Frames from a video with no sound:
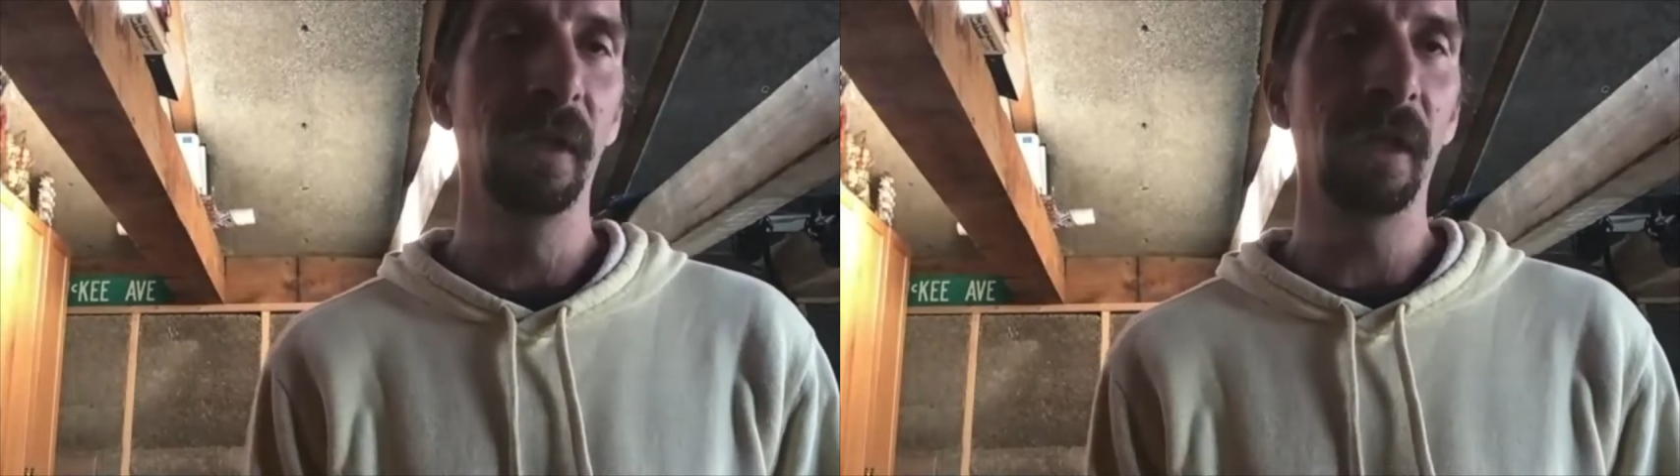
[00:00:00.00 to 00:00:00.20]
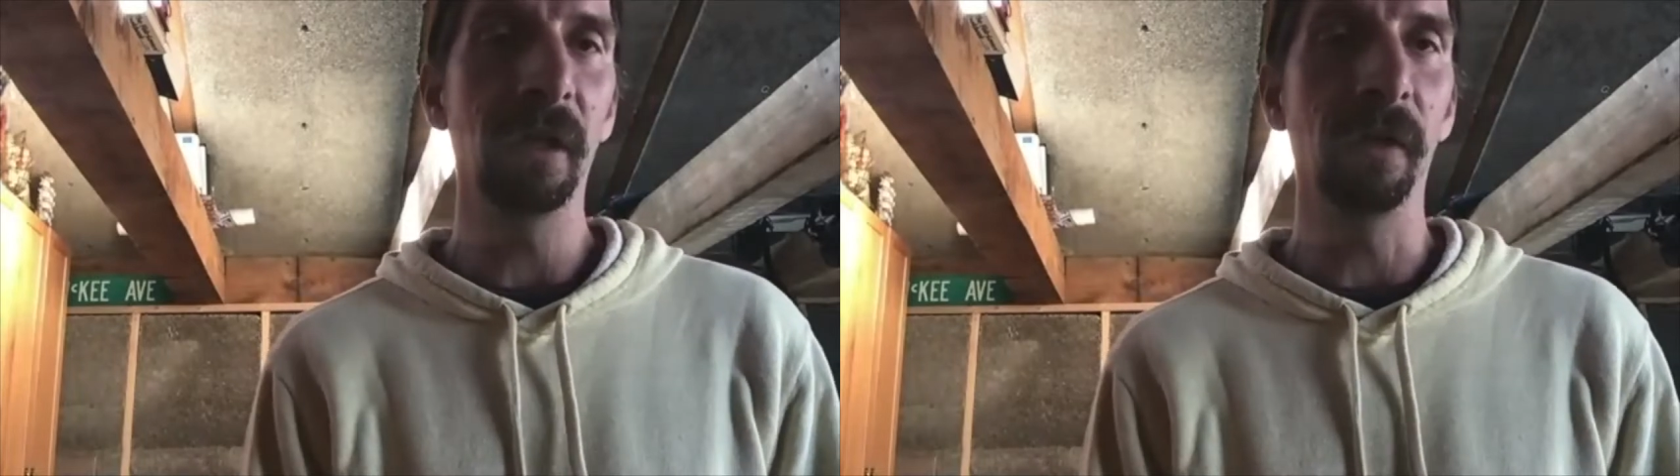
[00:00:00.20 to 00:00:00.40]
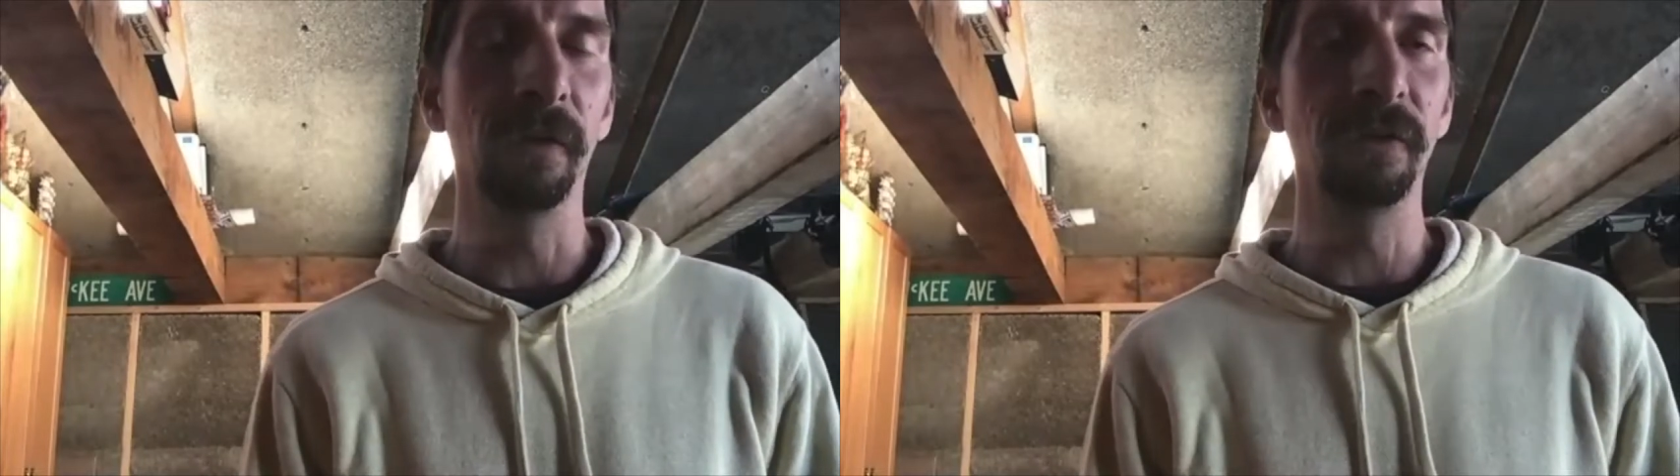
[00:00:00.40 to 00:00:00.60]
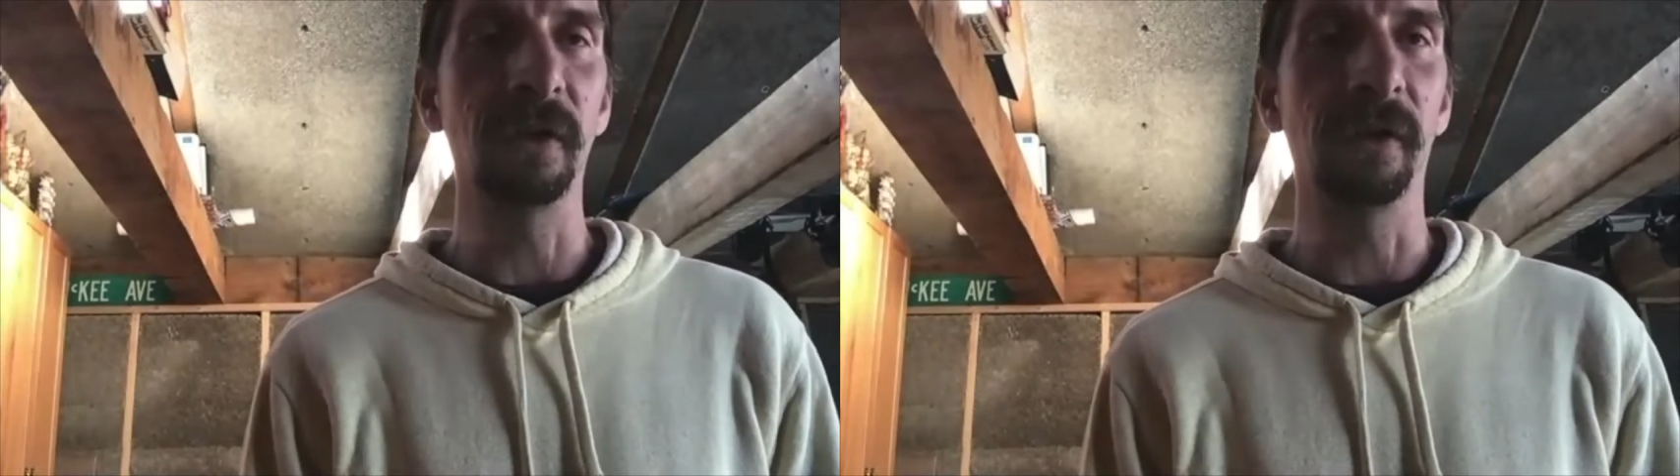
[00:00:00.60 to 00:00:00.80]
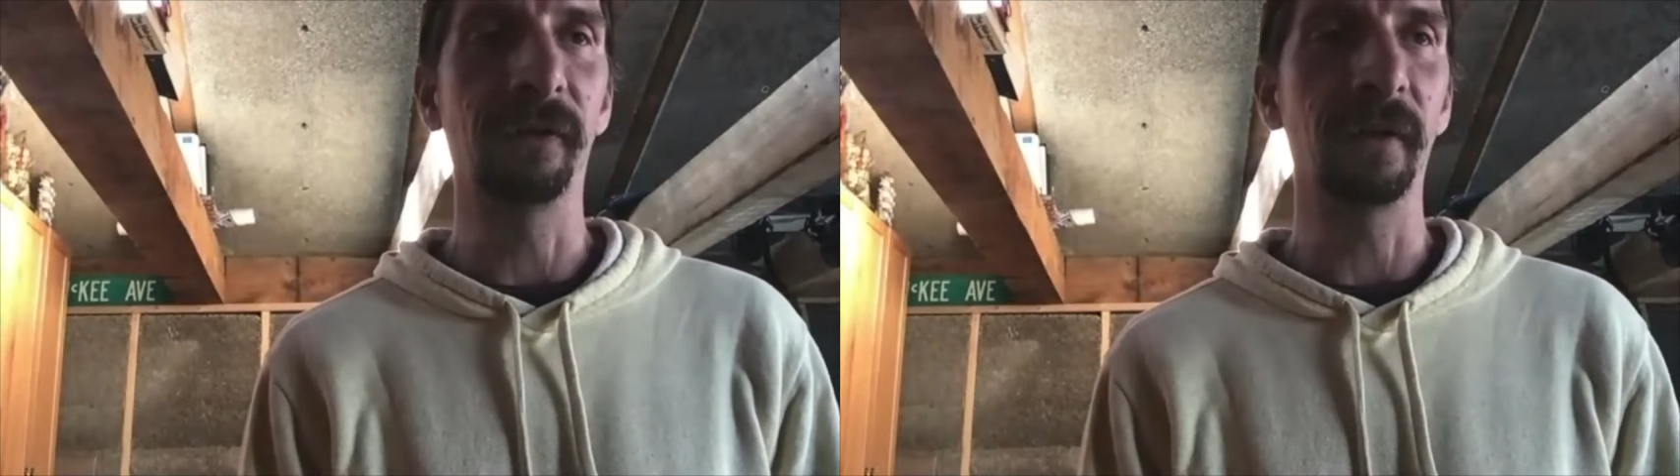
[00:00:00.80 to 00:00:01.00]
You know, there's
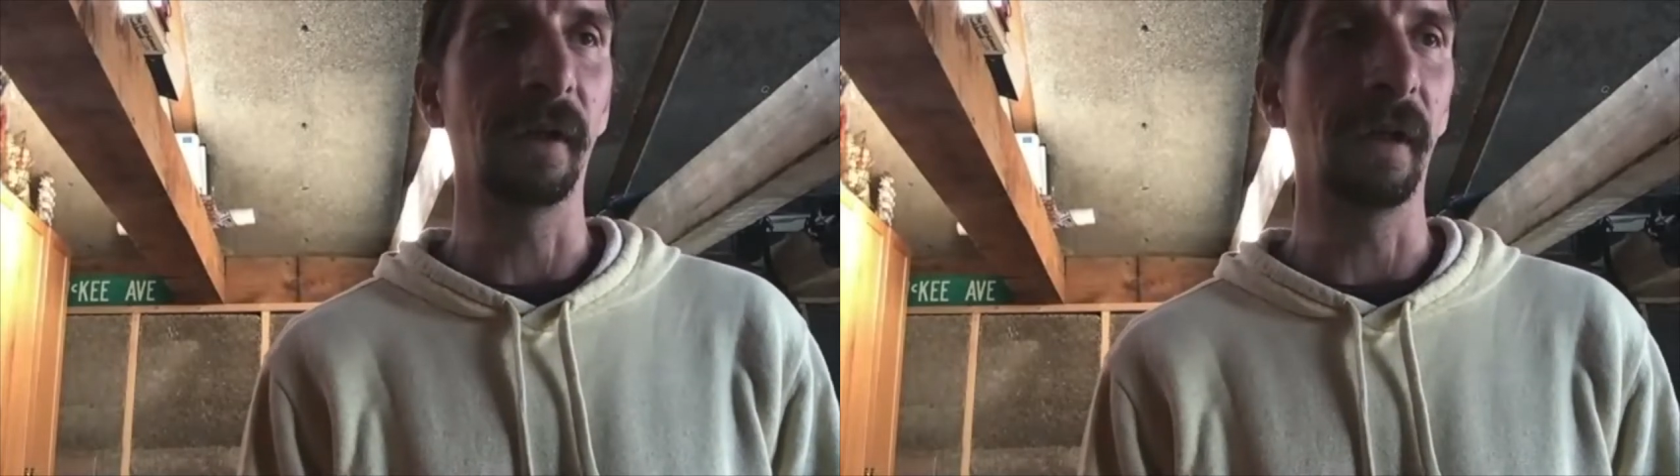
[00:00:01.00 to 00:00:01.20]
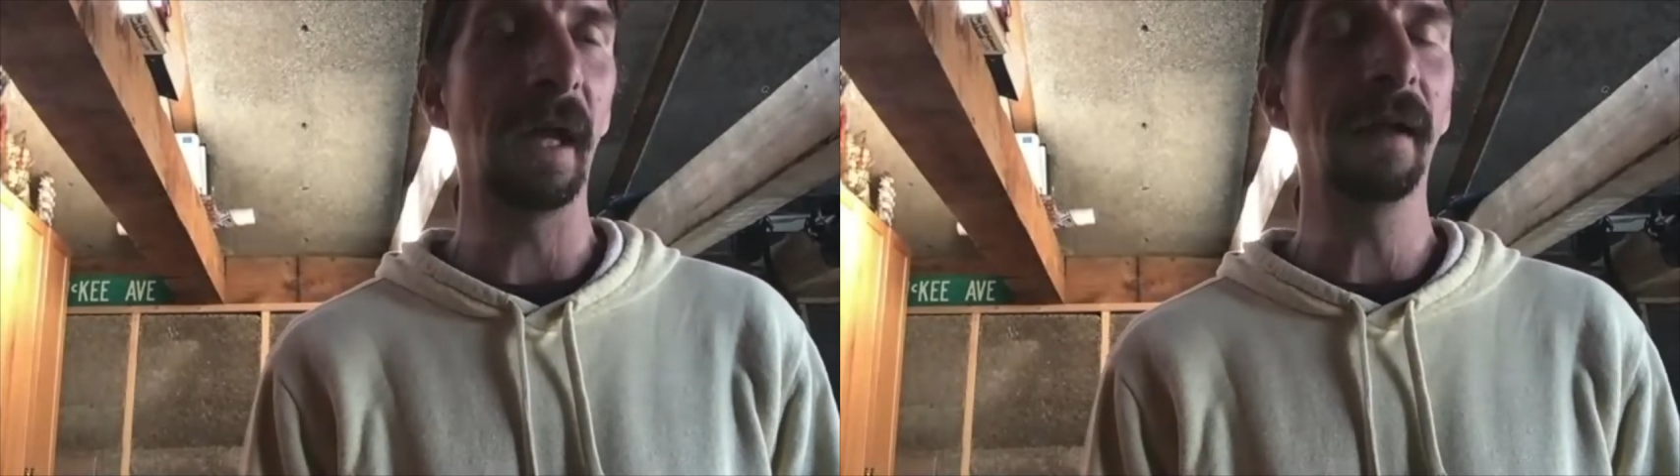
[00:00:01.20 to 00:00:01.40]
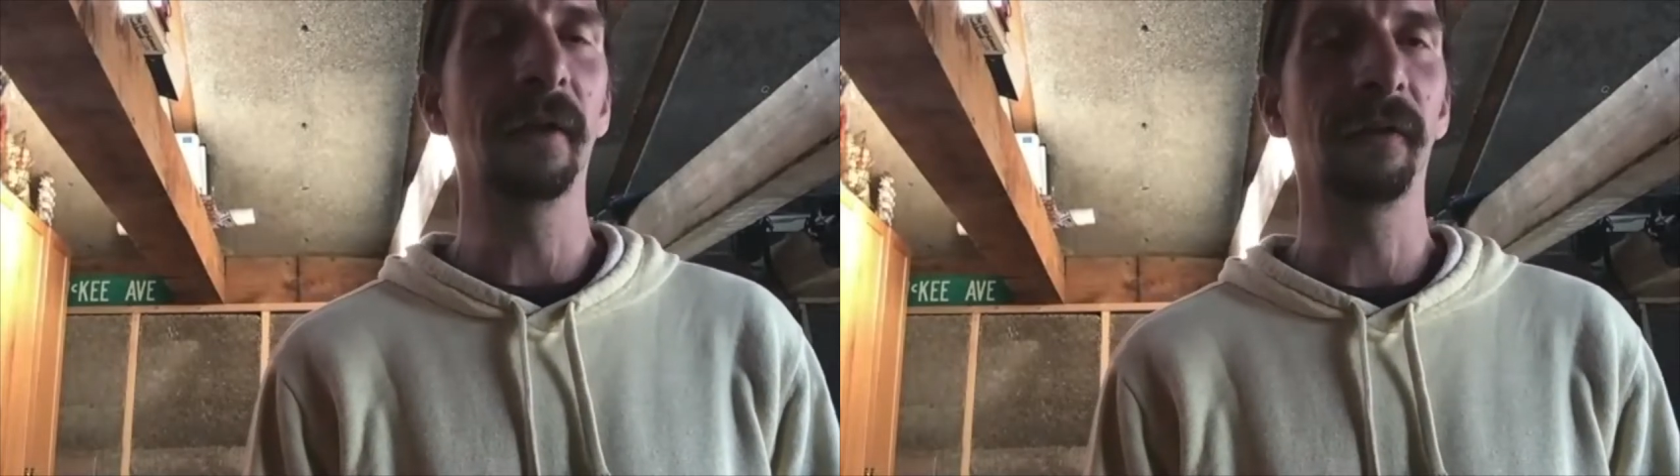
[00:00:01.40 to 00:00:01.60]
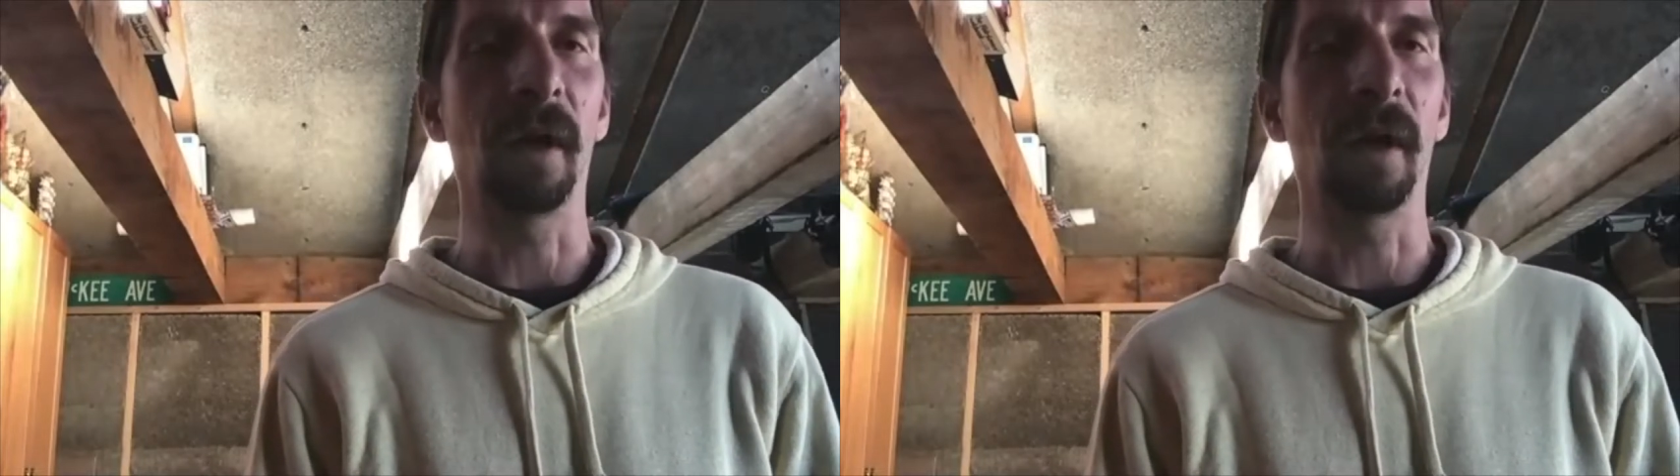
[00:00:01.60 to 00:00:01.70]
just endless